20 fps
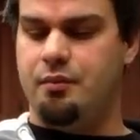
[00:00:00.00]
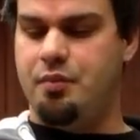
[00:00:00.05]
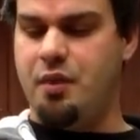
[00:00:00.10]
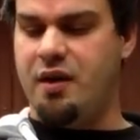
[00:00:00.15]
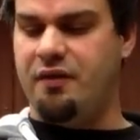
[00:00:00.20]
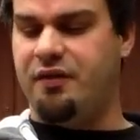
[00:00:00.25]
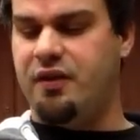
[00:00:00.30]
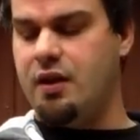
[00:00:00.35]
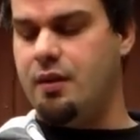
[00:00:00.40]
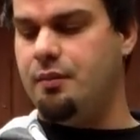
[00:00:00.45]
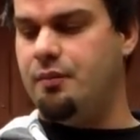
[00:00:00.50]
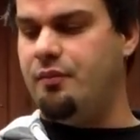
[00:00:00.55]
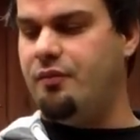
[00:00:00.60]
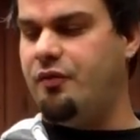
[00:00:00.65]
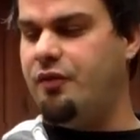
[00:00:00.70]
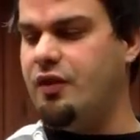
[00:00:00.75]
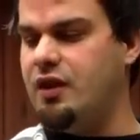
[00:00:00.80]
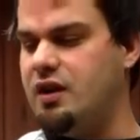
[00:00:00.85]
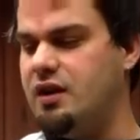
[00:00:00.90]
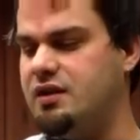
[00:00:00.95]
buffed up
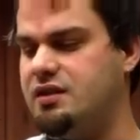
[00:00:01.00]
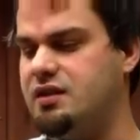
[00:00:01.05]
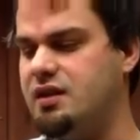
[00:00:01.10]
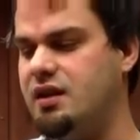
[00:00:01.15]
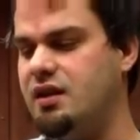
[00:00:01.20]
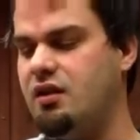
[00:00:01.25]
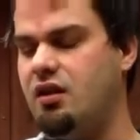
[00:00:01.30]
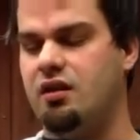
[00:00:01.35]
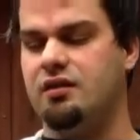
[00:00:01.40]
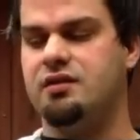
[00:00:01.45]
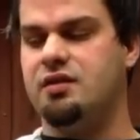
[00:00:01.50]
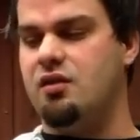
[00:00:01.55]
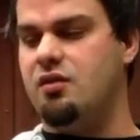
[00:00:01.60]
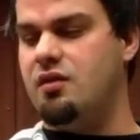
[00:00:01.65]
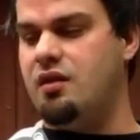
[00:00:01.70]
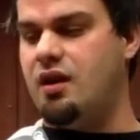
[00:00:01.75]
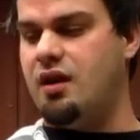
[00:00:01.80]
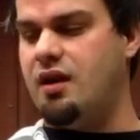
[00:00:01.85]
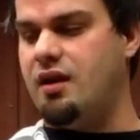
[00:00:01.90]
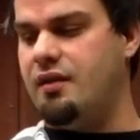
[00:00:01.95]
finish. And it
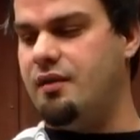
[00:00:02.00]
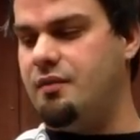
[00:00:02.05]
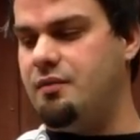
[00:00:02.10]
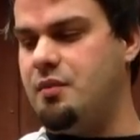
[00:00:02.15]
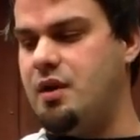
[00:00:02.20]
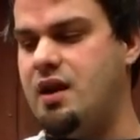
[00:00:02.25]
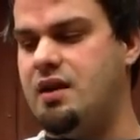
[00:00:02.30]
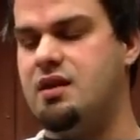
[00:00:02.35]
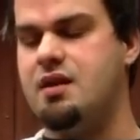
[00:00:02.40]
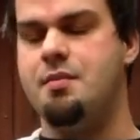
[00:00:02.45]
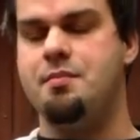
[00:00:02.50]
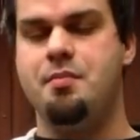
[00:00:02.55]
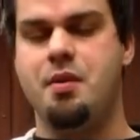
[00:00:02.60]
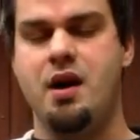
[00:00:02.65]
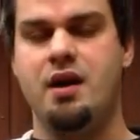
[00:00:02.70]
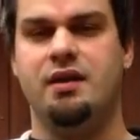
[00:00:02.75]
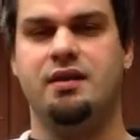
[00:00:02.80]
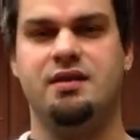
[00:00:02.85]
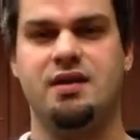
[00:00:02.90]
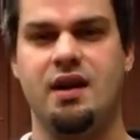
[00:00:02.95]
also made the
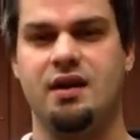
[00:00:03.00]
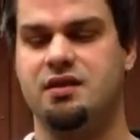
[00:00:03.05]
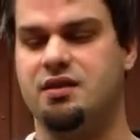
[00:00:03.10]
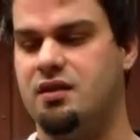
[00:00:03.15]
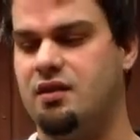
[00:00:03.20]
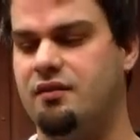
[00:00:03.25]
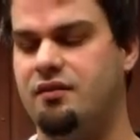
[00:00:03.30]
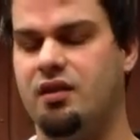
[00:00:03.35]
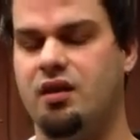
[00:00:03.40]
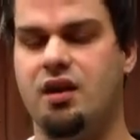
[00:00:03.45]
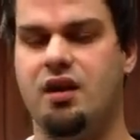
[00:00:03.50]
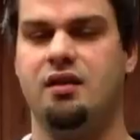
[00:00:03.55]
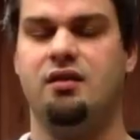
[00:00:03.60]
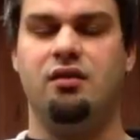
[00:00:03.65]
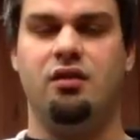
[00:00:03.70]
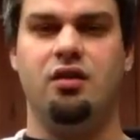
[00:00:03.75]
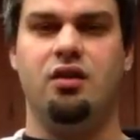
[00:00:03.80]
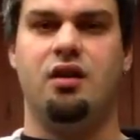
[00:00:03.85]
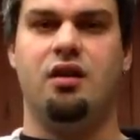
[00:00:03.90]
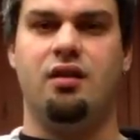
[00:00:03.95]
butt section of the
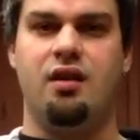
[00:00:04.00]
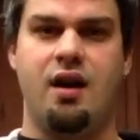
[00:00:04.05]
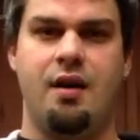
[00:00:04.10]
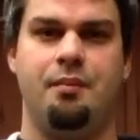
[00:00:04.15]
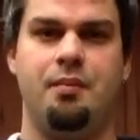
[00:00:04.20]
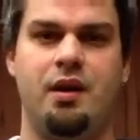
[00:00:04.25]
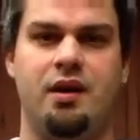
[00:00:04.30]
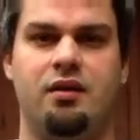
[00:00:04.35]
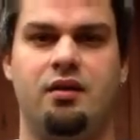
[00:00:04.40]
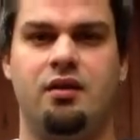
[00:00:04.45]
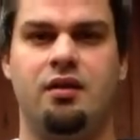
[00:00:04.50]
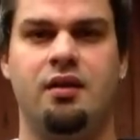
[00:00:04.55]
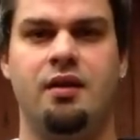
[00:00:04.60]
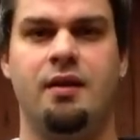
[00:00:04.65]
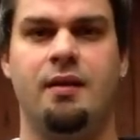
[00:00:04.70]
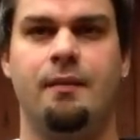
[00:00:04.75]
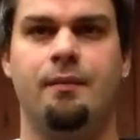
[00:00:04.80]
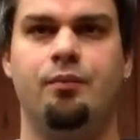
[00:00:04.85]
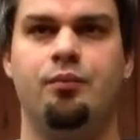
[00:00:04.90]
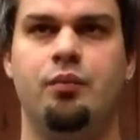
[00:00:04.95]
gun look a lot better,
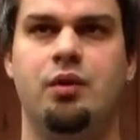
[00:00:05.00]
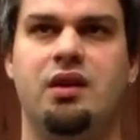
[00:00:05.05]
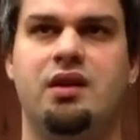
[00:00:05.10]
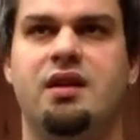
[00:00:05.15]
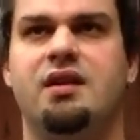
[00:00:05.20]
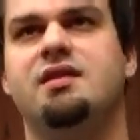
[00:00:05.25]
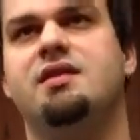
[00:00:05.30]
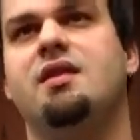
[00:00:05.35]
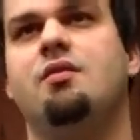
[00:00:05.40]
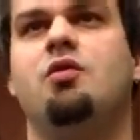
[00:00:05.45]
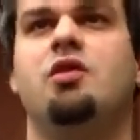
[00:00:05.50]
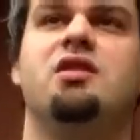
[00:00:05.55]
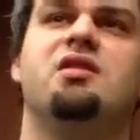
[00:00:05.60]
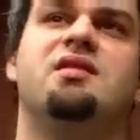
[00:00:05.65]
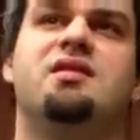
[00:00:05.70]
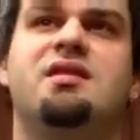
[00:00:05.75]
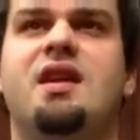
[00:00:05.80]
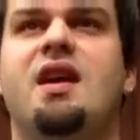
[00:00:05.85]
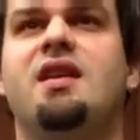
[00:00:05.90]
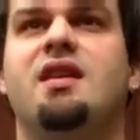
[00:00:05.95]
because when
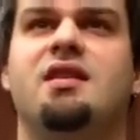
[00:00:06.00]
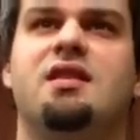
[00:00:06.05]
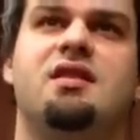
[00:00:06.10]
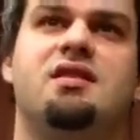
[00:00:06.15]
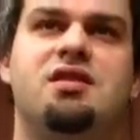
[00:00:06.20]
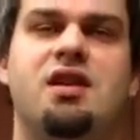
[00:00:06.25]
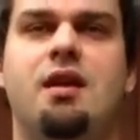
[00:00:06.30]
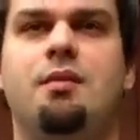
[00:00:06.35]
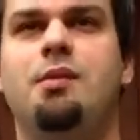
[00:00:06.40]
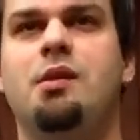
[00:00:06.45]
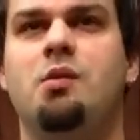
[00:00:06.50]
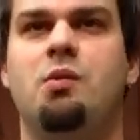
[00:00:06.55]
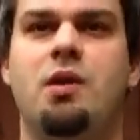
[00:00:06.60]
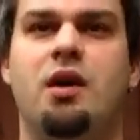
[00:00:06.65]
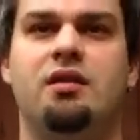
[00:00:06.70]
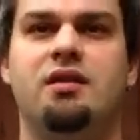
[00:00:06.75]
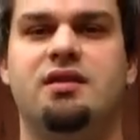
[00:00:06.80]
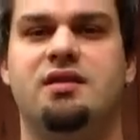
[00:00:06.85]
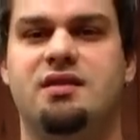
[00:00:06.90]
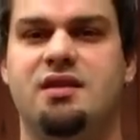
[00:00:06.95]
you sanded the JB
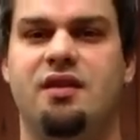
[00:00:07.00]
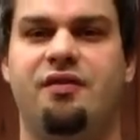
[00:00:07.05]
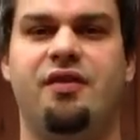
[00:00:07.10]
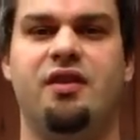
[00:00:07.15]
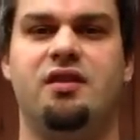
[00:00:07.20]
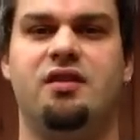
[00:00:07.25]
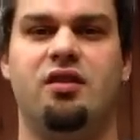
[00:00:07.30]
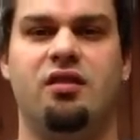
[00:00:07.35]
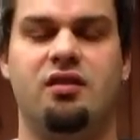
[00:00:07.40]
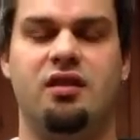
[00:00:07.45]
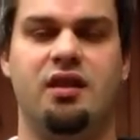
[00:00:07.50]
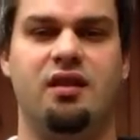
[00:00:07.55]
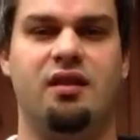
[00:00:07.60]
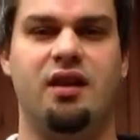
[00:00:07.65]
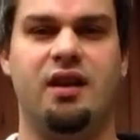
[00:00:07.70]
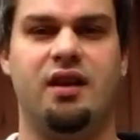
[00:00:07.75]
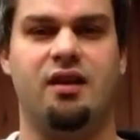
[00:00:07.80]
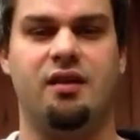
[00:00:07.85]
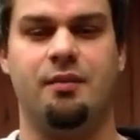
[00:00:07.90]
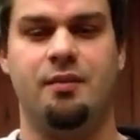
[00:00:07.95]
welded stuff, it turned it
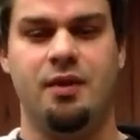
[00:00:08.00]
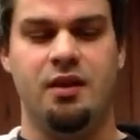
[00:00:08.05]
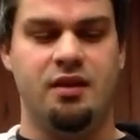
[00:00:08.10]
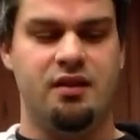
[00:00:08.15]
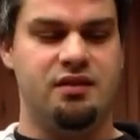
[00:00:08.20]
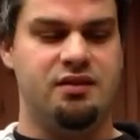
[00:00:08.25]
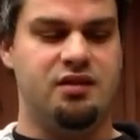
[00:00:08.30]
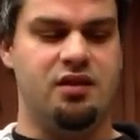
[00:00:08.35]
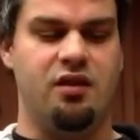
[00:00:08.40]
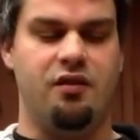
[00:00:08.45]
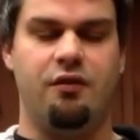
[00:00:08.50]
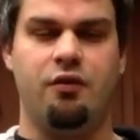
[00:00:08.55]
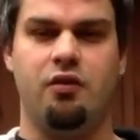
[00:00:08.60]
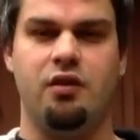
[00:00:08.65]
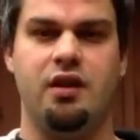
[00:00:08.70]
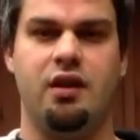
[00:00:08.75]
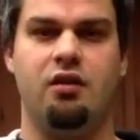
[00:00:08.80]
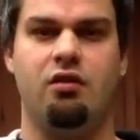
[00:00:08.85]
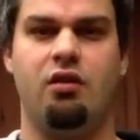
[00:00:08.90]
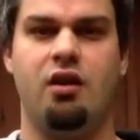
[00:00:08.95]
like a
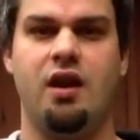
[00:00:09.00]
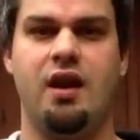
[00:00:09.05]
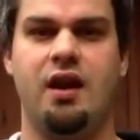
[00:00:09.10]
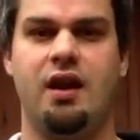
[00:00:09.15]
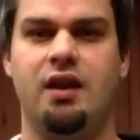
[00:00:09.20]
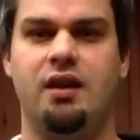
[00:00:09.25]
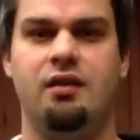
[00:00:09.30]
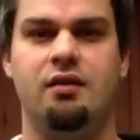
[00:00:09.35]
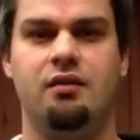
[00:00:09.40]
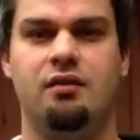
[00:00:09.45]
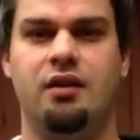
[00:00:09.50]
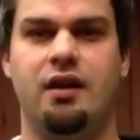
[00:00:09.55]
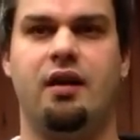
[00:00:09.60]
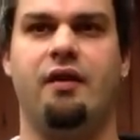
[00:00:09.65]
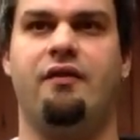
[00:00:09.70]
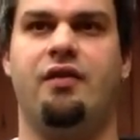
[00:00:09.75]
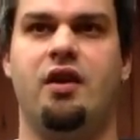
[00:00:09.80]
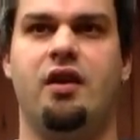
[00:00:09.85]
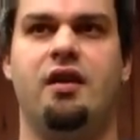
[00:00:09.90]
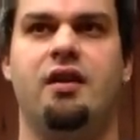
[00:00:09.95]
silvery gray, like
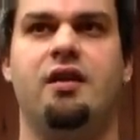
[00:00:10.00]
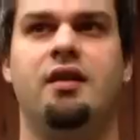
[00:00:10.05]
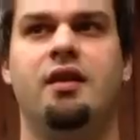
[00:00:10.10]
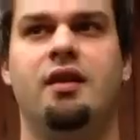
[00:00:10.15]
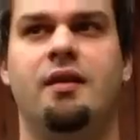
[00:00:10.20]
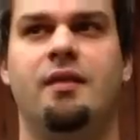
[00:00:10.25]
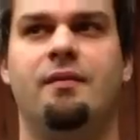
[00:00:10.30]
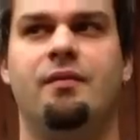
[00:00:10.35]
a very